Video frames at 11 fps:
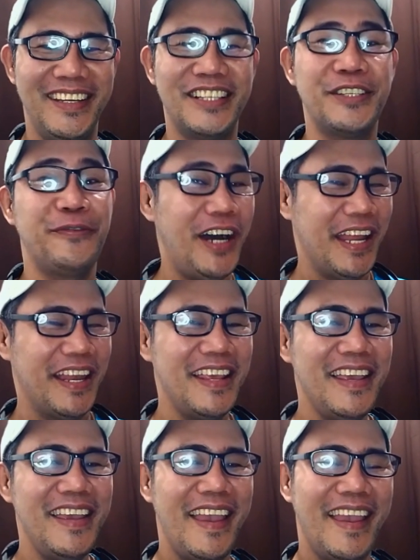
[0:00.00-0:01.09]
and it's fun,
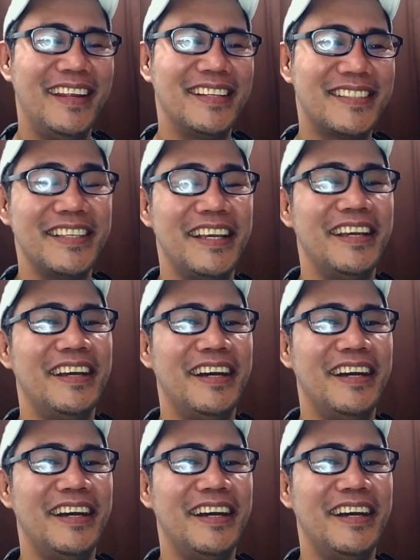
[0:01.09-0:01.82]
and it's